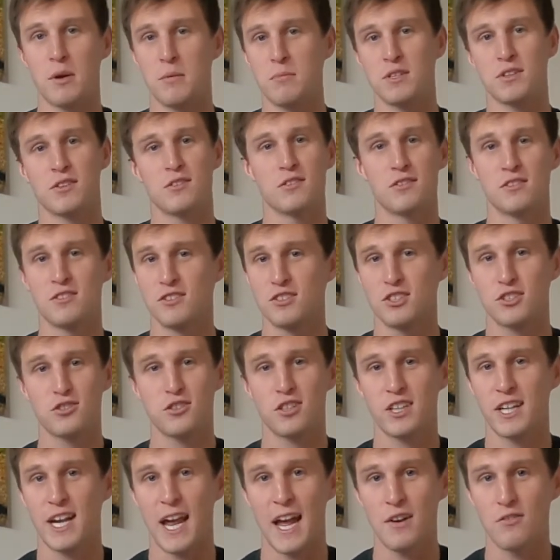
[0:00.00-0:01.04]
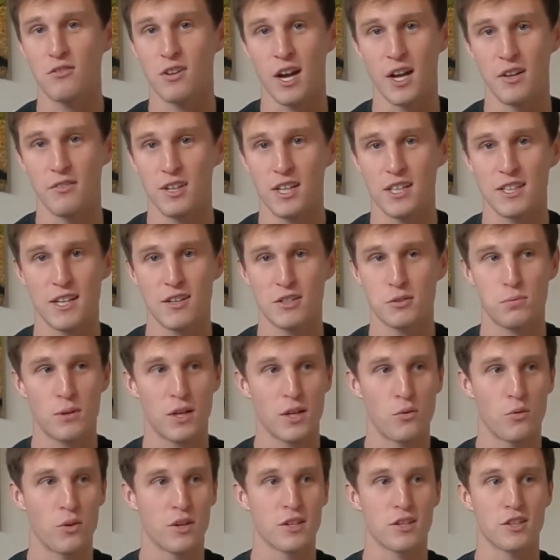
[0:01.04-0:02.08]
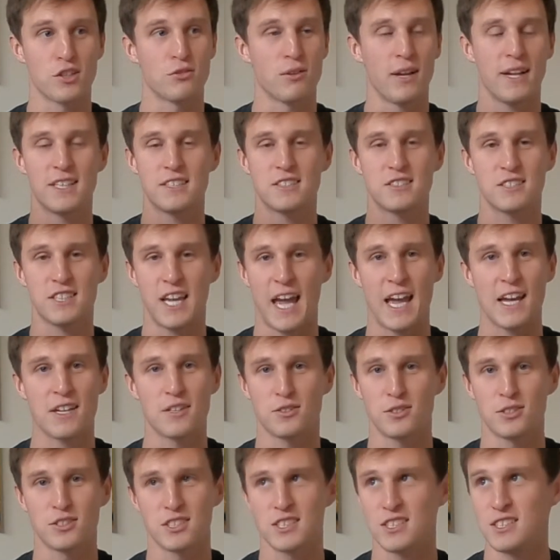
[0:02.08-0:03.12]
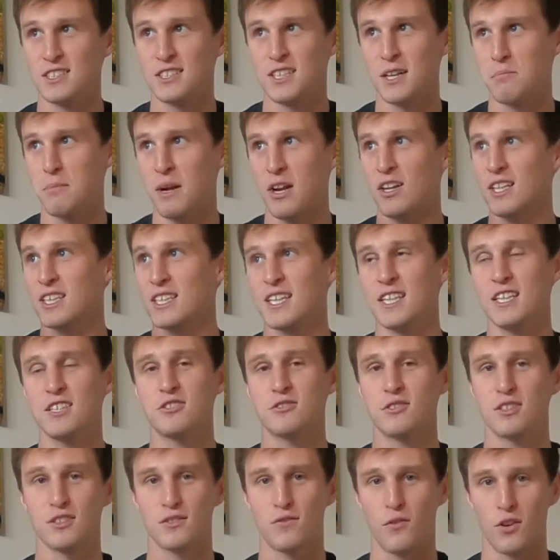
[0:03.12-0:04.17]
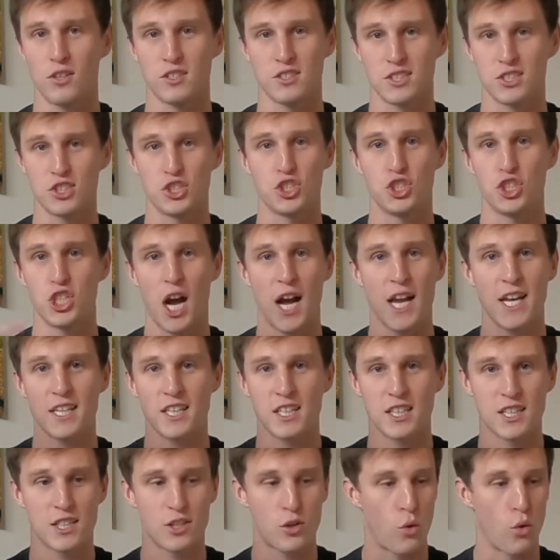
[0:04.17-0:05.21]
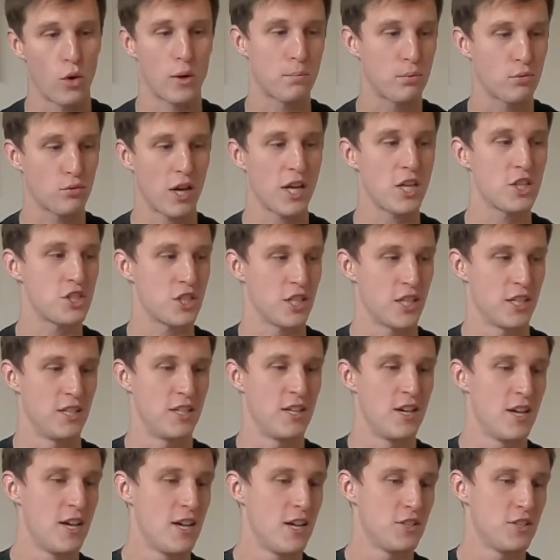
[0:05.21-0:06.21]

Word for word: I mean, just look at Enron, right? That was probably one of the greatest scandals in American history as far as this giant corporation